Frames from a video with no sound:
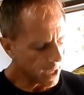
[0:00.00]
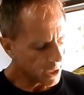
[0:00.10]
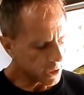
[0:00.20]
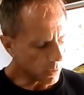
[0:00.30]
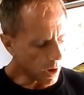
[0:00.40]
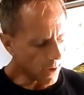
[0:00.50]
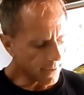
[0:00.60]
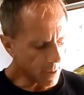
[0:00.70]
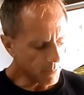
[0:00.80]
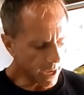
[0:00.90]
So on
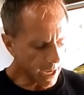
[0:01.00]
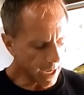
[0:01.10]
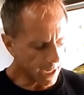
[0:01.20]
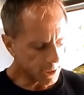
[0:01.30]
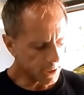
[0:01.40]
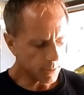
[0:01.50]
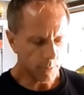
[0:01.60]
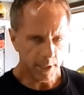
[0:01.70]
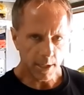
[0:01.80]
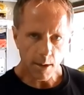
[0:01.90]
that page, there
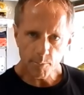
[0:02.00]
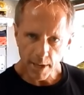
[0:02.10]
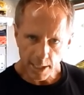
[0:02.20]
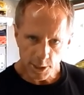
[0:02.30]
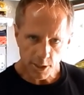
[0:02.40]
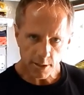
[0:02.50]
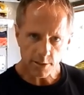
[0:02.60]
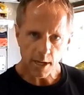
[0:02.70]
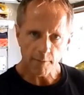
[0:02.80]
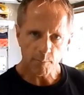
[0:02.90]
will be
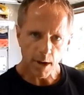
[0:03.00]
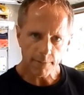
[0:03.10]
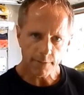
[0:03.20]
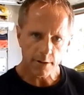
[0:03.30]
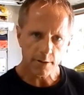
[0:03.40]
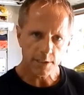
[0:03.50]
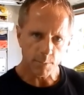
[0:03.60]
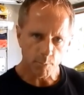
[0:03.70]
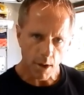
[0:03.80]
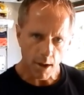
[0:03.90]
pictures of buffers
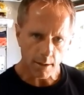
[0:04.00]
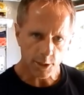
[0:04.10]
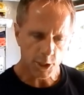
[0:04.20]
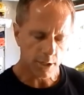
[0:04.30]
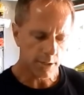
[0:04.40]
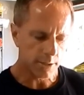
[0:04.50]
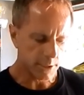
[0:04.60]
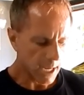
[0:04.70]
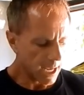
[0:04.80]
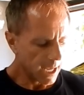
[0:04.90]
and
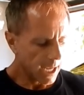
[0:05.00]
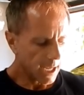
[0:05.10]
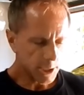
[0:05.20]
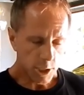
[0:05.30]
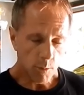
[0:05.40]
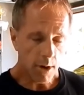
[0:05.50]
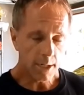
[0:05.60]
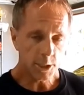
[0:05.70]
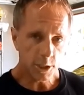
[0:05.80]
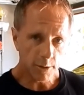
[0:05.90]
polishers and so
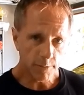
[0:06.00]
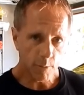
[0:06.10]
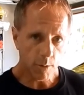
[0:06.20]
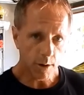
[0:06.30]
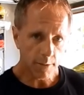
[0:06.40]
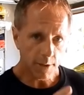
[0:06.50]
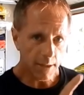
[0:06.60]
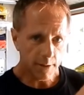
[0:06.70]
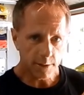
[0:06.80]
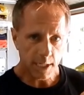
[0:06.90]
on and so forth,
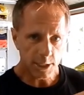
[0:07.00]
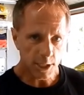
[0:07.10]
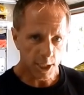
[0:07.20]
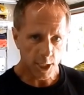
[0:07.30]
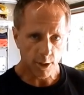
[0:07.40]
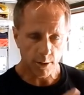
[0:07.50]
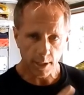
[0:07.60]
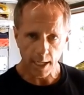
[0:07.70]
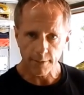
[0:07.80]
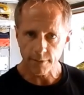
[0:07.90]
and there's a secure
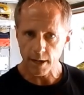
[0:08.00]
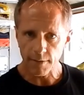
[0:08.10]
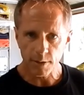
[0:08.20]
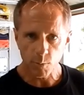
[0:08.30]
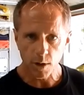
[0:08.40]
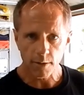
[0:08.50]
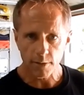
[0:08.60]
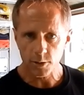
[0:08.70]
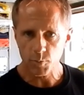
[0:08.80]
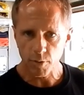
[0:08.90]
link for every one of
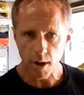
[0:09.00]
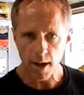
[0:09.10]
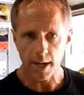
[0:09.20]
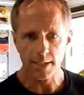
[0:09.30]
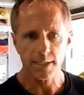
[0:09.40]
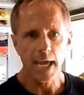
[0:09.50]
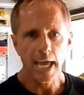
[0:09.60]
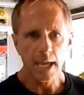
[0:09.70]
those products.